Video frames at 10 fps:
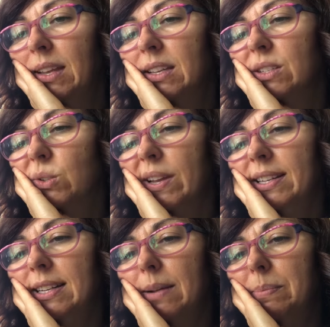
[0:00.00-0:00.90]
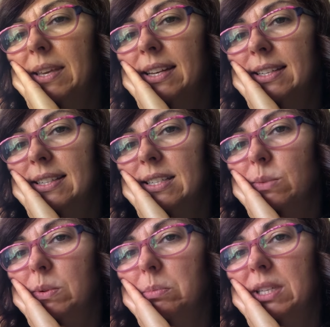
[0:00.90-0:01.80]
so I ended up getting
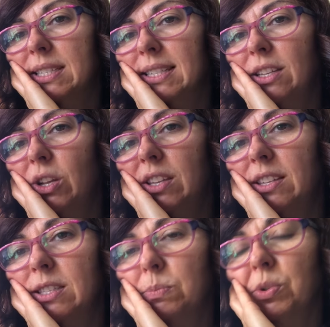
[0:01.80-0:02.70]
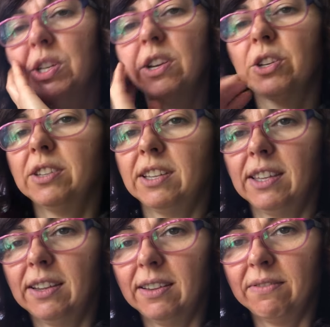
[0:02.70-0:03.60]
this one because I thought it's prettier than
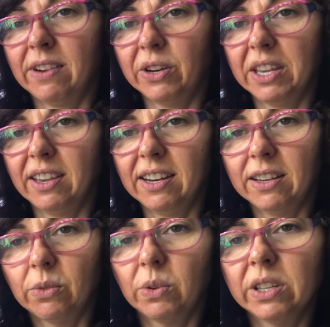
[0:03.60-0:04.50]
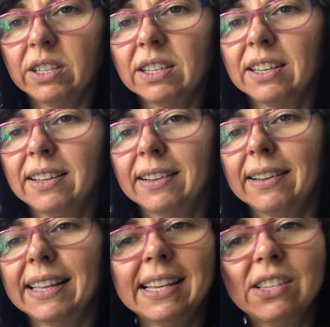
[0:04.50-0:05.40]
the variegated one.
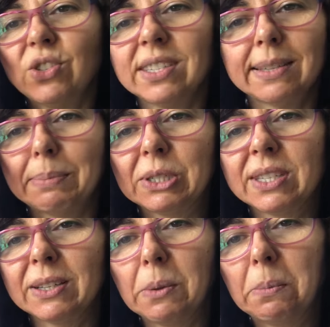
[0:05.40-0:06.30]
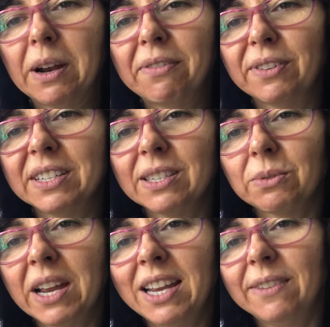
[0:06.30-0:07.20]
Well, that's just personal preference,
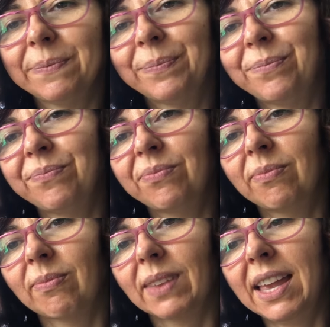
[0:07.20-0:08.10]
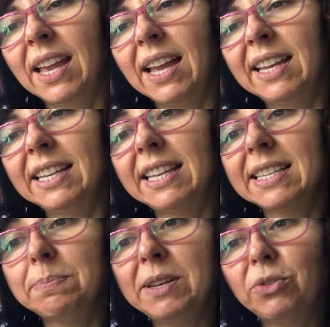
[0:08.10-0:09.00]
right? And it
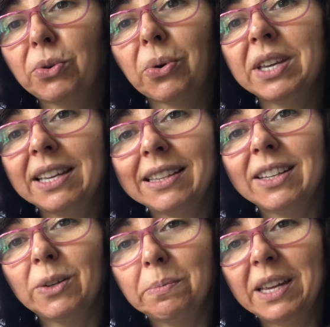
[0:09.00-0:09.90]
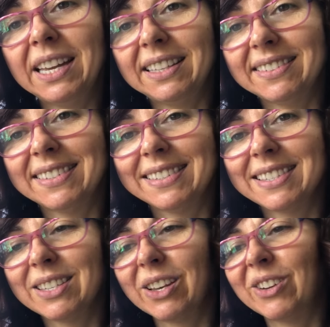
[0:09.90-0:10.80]
has been growing a little bit,
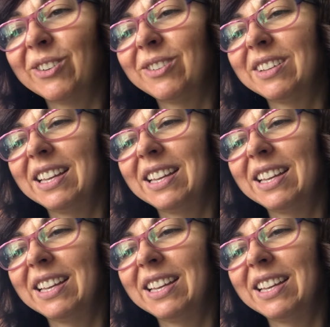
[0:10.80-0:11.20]
so